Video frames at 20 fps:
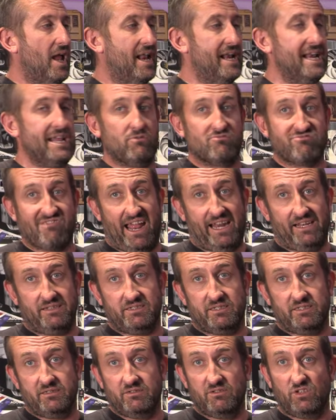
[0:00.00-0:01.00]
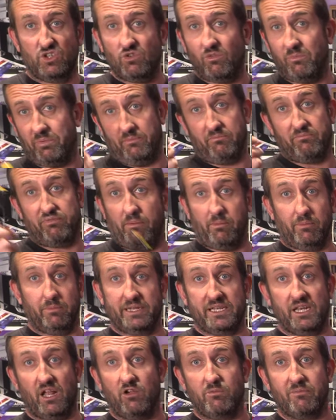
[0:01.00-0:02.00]
little rant. You'll
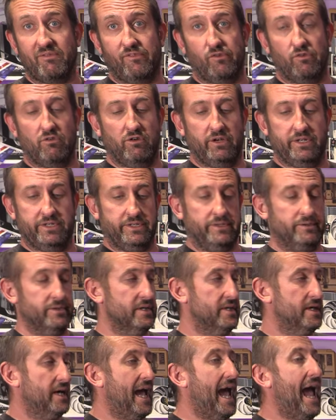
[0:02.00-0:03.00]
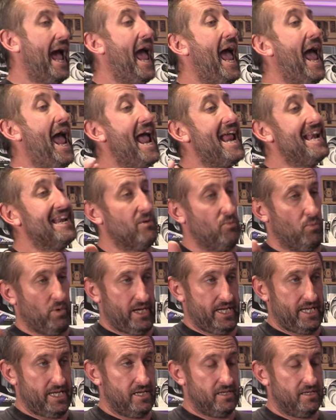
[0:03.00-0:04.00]
probably know before I do.
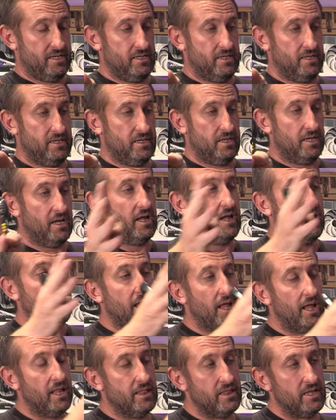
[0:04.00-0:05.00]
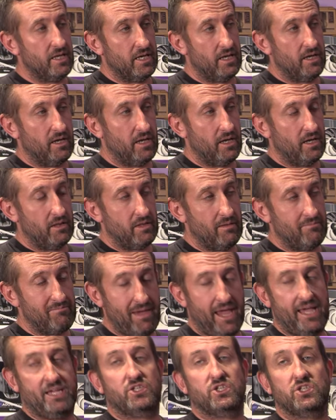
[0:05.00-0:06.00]
Anyway, the
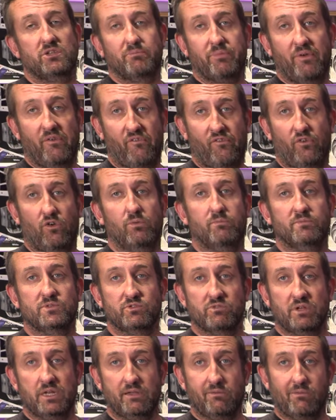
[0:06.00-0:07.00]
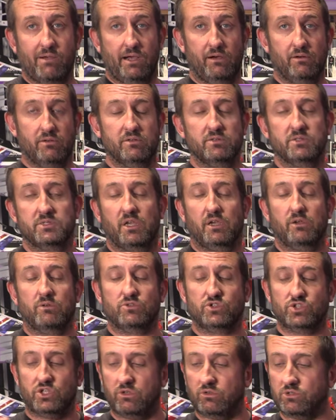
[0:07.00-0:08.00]
mesh performs really well. So
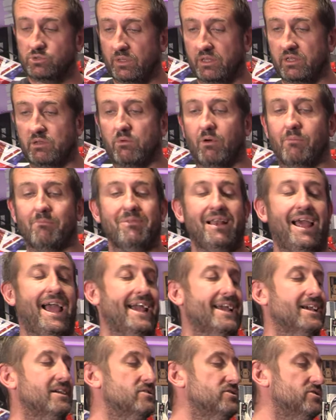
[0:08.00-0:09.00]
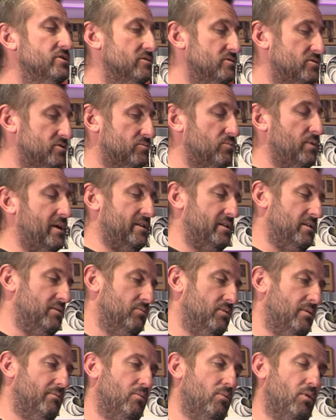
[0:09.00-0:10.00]
choose whether you want black, choose whether you
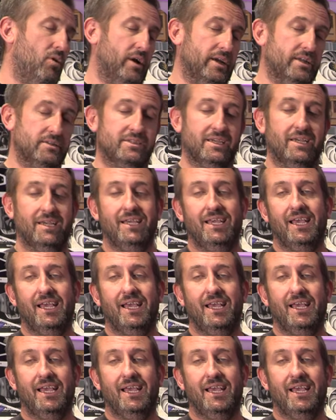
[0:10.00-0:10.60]
want white.